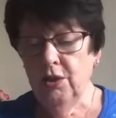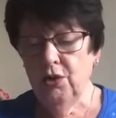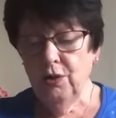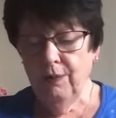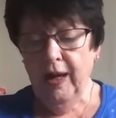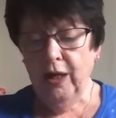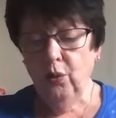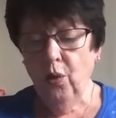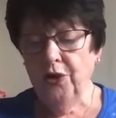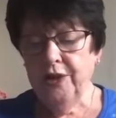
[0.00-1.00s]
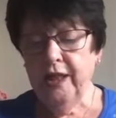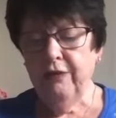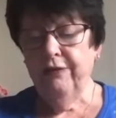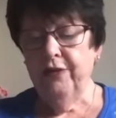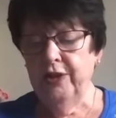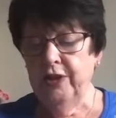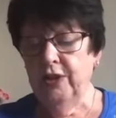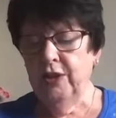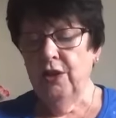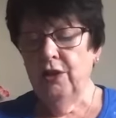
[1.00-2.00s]
to make one
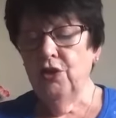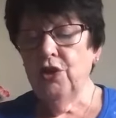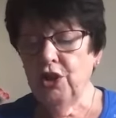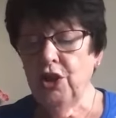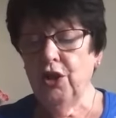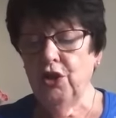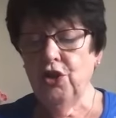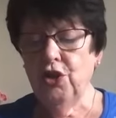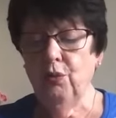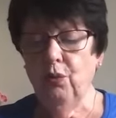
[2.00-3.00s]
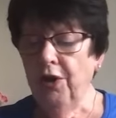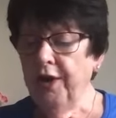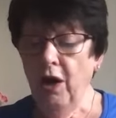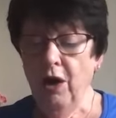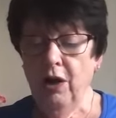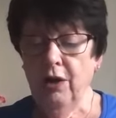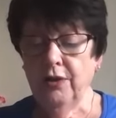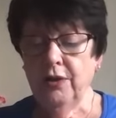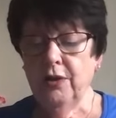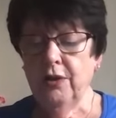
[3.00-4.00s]
difference, to touch one
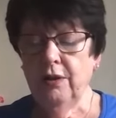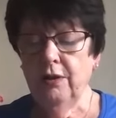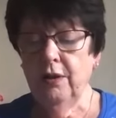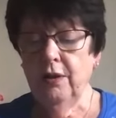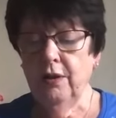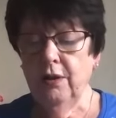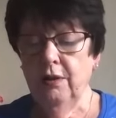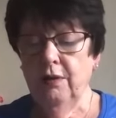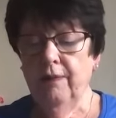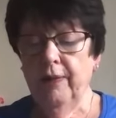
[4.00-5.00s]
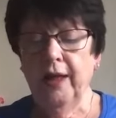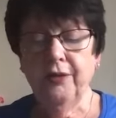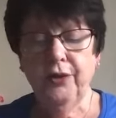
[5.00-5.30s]
heart. And